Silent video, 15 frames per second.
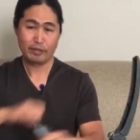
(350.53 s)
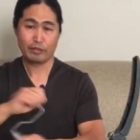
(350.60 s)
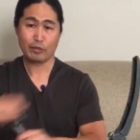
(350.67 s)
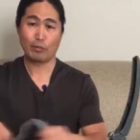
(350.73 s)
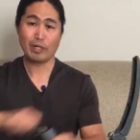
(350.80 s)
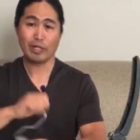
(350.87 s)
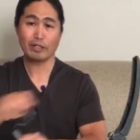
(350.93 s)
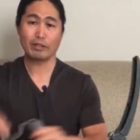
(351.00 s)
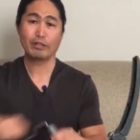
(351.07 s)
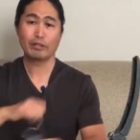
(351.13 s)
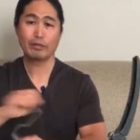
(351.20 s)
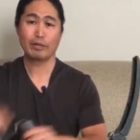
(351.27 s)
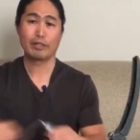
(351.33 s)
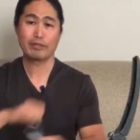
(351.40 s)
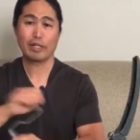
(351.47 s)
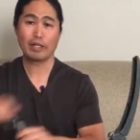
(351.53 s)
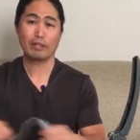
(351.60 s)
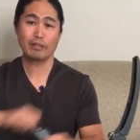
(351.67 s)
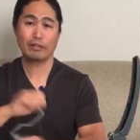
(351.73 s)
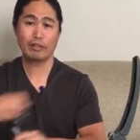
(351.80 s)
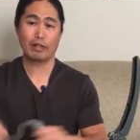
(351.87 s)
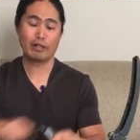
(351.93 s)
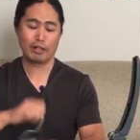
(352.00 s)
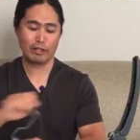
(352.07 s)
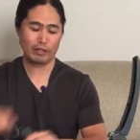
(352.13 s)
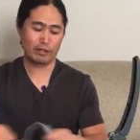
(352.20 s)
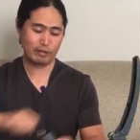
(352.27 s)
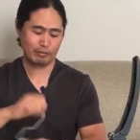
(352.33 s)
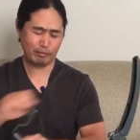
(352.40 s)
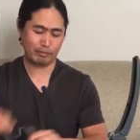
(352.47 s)
So what I'm going to do is I'm going to
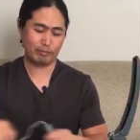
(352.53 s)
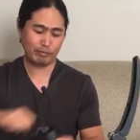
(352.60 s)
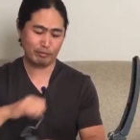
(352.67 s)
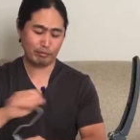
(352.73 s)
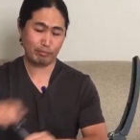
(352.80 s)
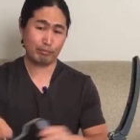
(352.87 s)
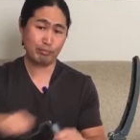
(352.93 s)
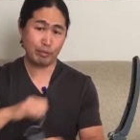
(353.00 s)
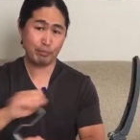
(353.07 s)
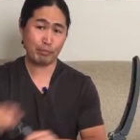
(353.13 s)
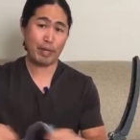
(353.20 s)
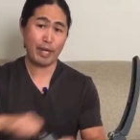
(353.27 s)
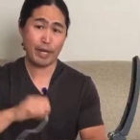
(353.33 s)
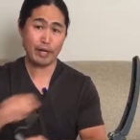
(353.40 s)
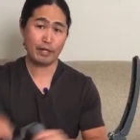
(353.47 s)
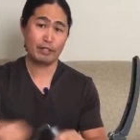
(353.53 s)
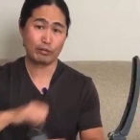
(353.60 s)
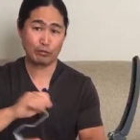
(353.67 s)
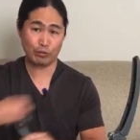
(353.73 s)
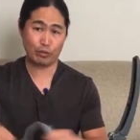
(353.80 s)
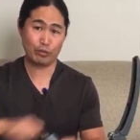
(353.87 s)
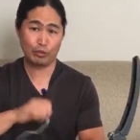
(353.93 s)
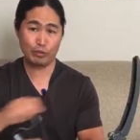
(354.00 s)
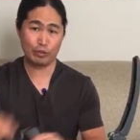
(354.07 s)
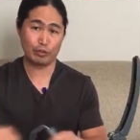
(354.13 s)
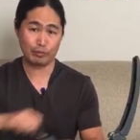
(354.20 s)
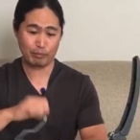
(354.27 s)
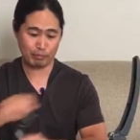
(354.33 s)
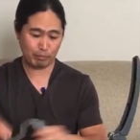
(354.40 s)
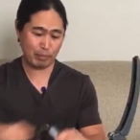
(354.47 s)
uh, prepare two
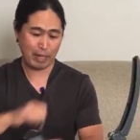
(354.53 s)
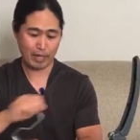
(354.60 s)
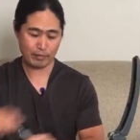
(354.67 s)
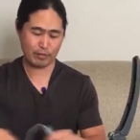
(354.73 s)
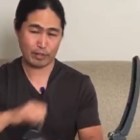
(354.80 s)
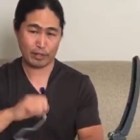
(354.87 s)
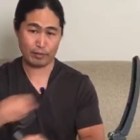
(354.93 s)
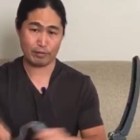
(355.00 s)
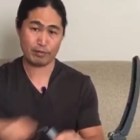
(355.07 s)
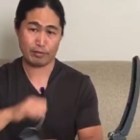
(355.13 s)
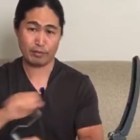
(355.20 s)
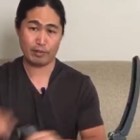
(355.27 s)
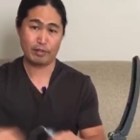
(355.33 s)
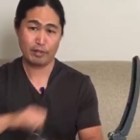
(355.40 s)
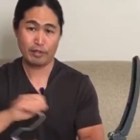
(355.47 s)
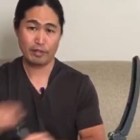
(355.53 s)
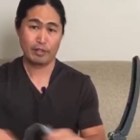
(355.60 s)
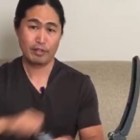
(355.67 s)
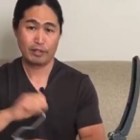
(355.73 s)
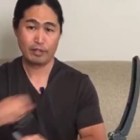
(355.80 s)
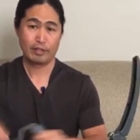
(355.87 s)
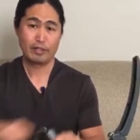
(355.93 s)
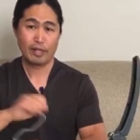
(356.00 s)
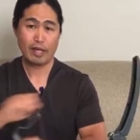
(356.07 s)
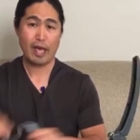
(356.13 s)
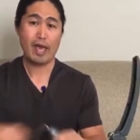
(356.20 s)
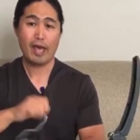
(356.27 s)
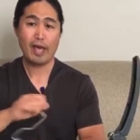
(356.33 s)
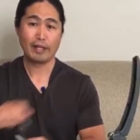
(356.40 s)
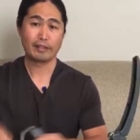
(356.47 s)
baskets,
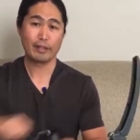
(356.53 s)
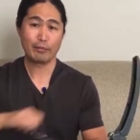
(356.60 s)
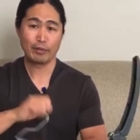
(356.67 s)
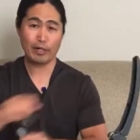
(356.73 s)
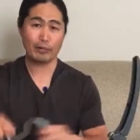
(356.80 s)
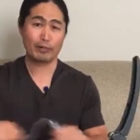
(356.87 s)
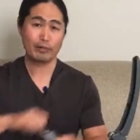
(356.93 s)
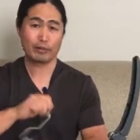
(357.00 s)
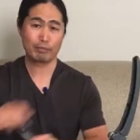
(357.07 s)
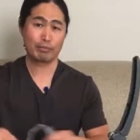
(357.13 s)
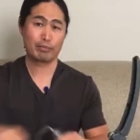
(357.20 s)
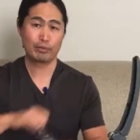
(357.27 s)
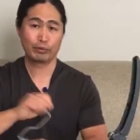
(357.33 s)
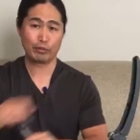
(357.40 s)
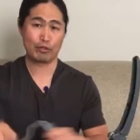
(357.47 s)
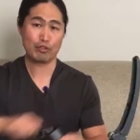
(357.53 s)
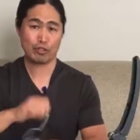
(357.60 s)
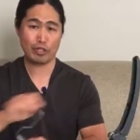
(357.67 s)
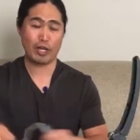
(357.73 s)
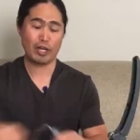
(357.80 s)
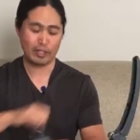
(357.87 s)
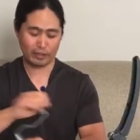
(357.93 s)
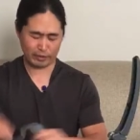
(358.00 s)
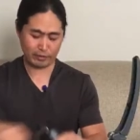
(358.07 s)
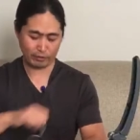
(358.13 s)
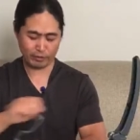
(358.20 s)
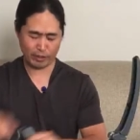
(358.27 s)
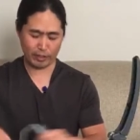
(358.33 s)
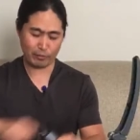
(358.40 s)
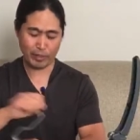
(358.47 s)
and then we are going to pull the shot,
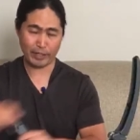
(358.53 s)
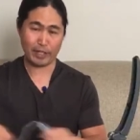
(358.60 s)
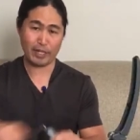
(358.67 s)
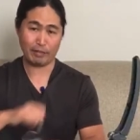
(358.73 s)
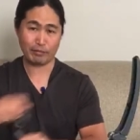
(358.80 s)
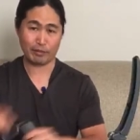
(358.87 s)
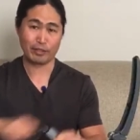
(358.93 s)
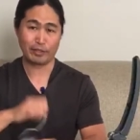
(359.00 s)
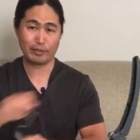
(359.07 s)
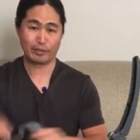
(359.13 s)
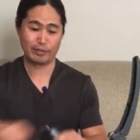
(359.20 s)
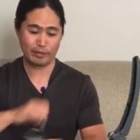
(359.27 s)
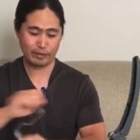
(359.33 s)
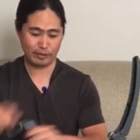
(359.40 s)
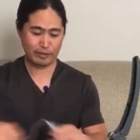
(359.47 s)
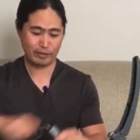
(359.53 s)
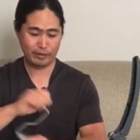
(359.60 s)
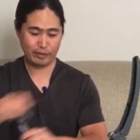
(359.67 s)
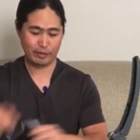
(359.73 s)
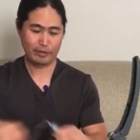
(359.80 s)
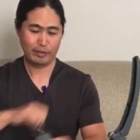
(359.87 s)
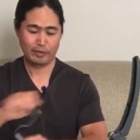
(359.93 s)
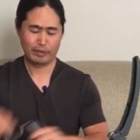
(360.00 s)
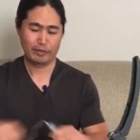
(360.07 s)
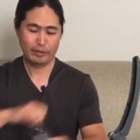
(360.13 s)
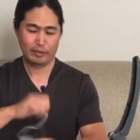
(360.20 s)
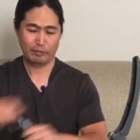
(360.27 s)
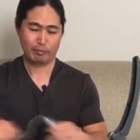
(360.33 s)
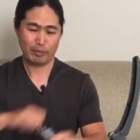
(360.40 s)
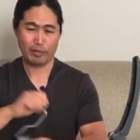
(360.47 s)
okay, right after,
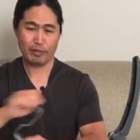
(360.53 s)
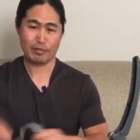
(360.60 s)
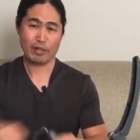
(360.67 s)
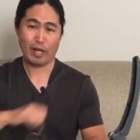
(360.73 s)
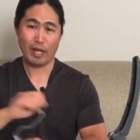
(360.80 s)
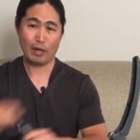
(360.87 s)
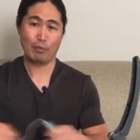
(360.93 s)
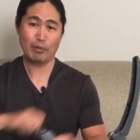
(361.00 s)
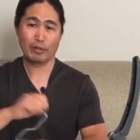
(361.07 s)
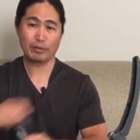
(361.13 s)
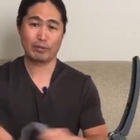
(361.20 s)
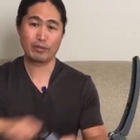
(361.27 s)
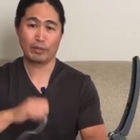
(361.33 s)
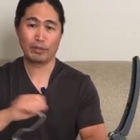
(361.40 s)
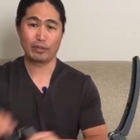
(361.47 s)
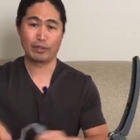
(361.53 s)
because uh, I want to,